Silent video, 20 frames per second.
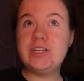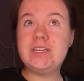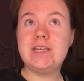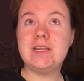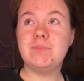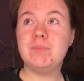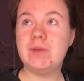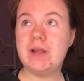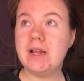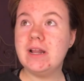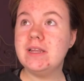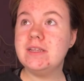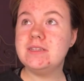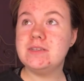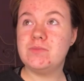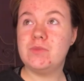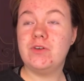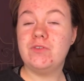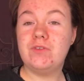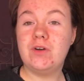can barely see
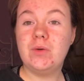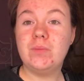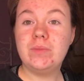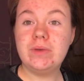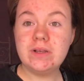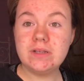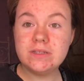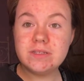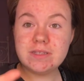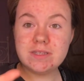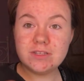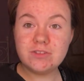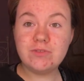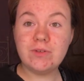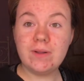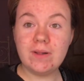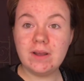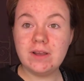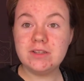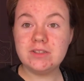my phone because this
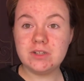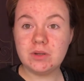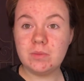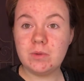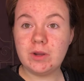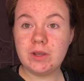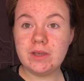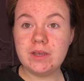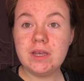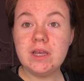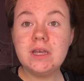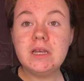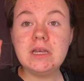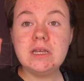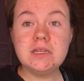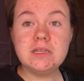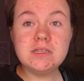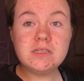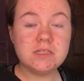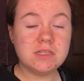ring light is so bright.
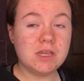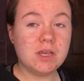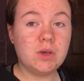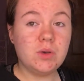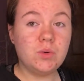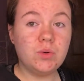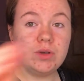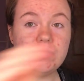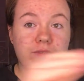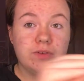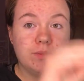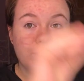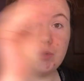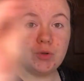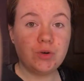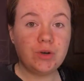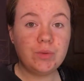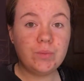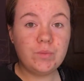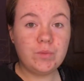So if I'm
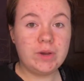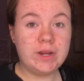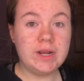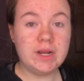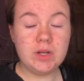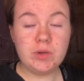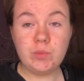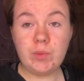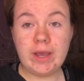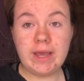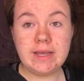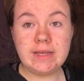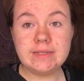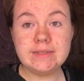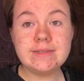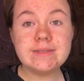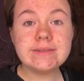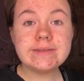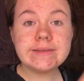looking weird ways,